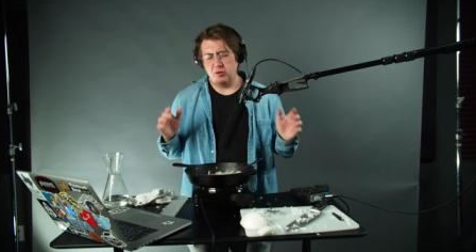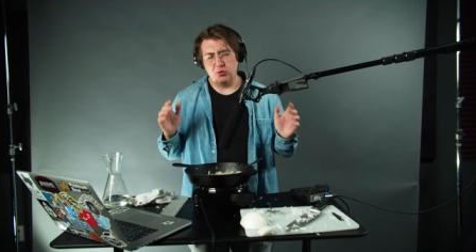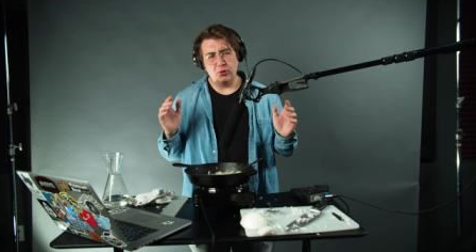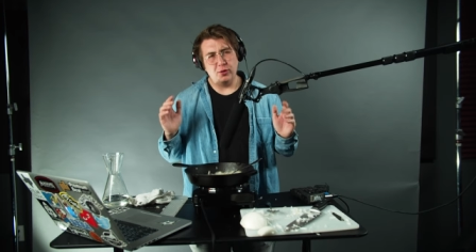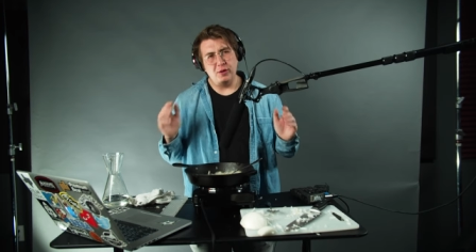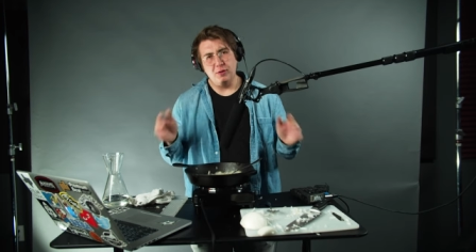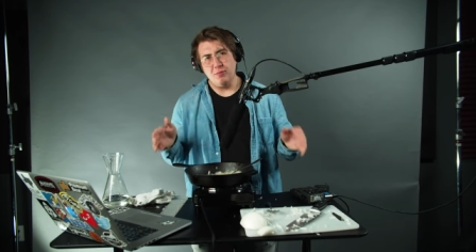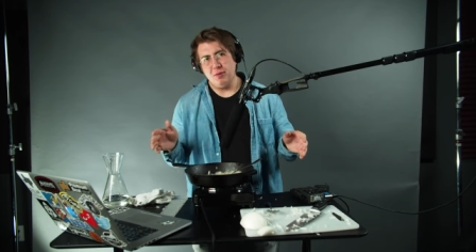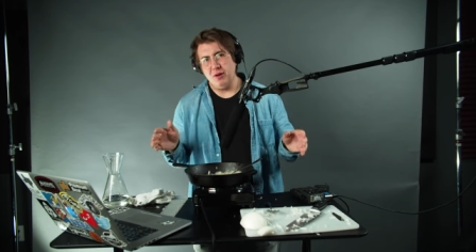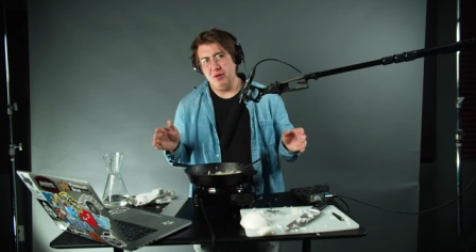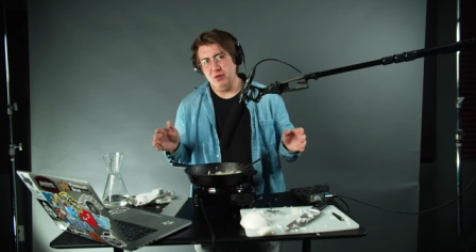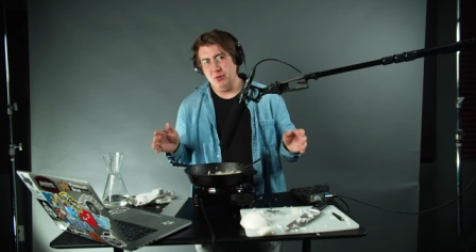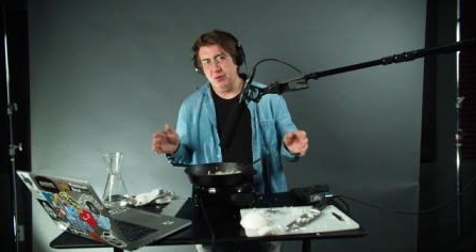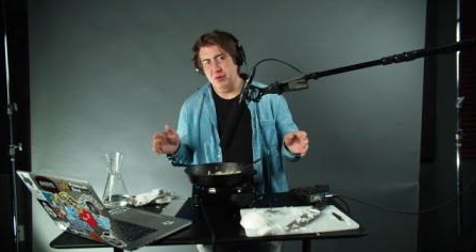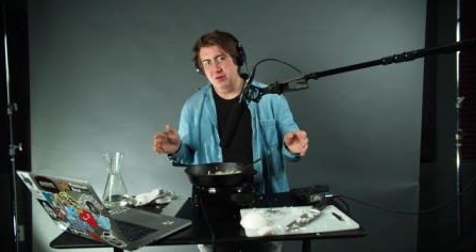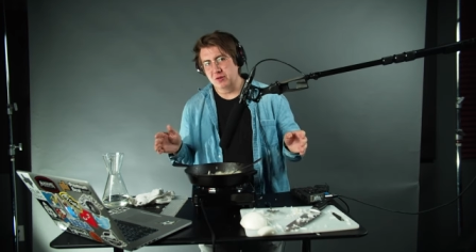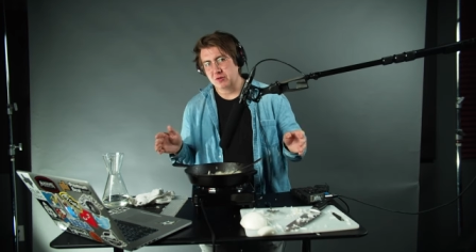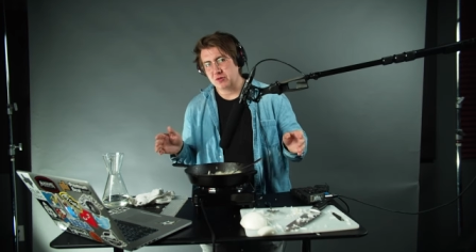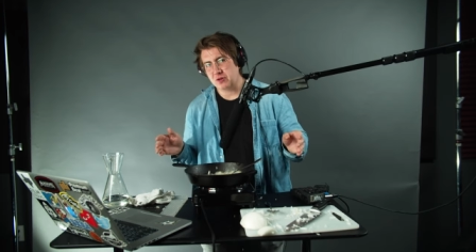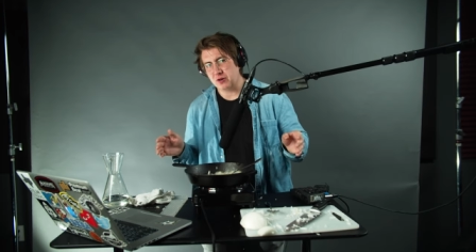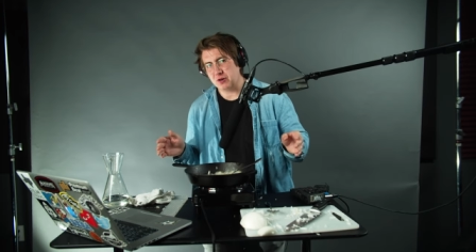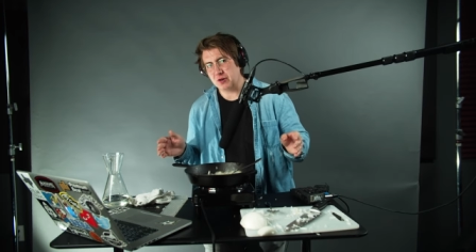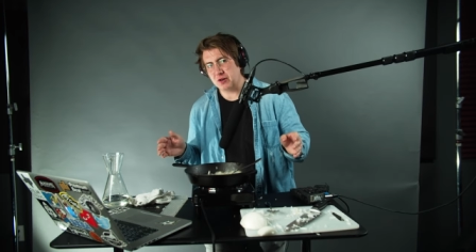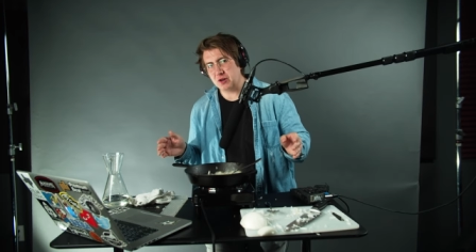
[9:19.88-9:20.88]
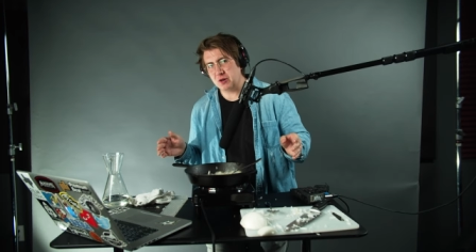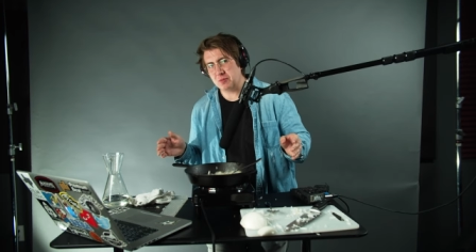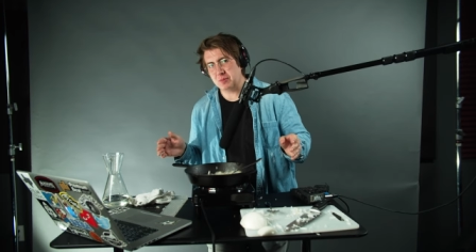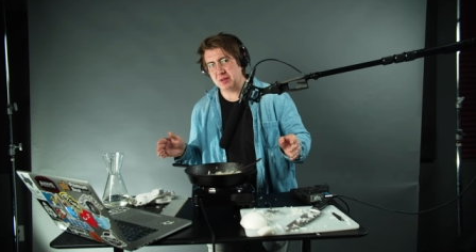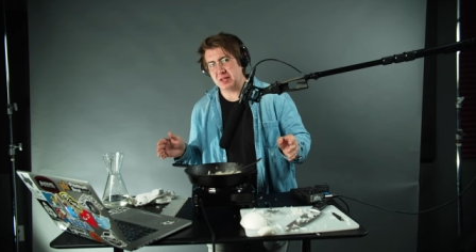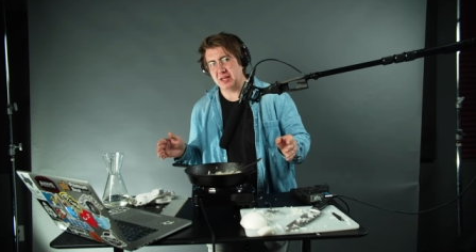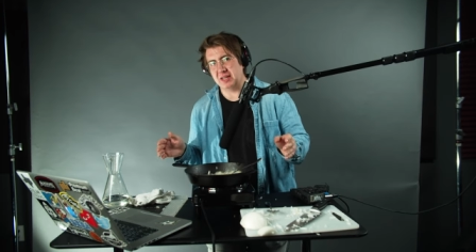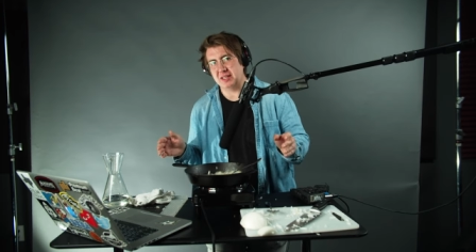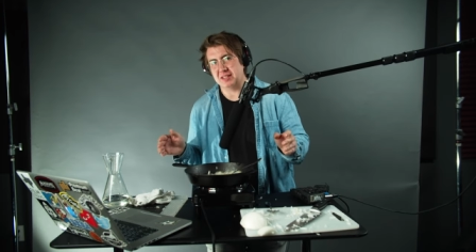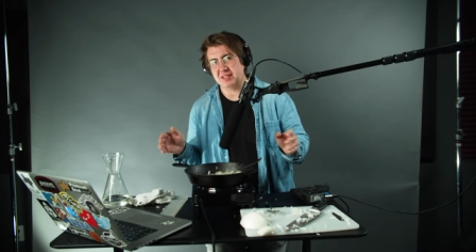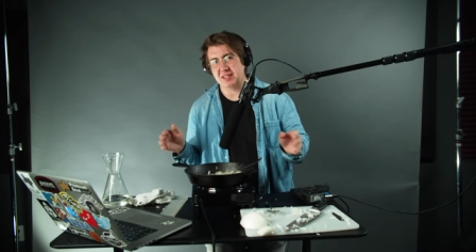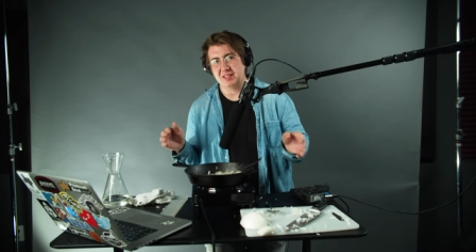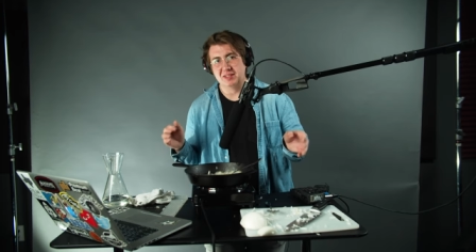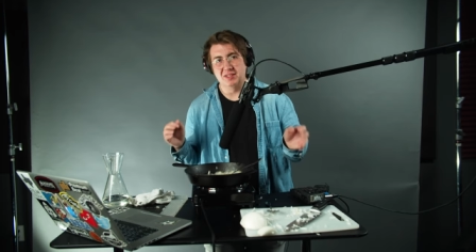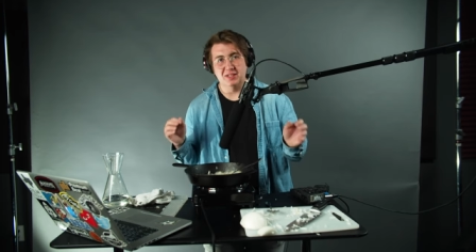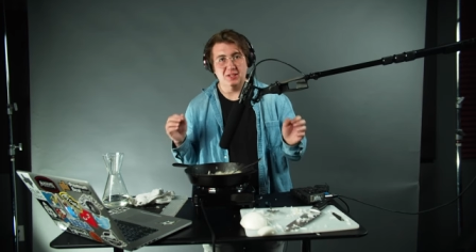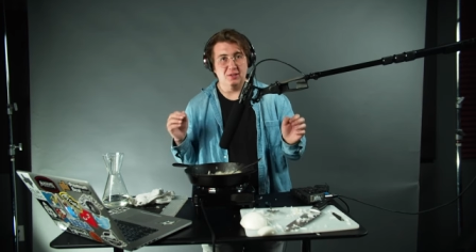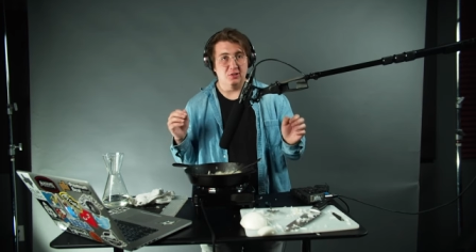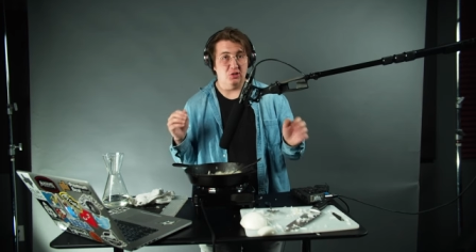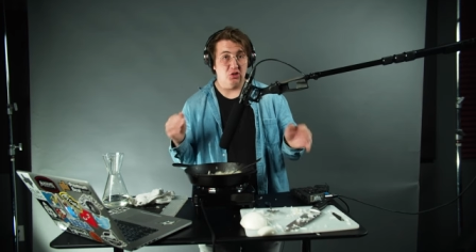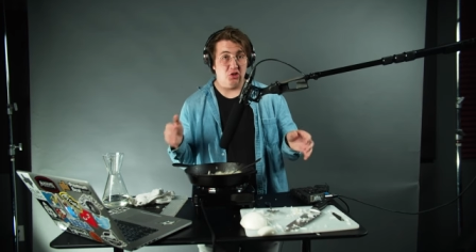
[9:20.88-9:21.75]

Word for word: So I didn't want to do it in the studio because I saw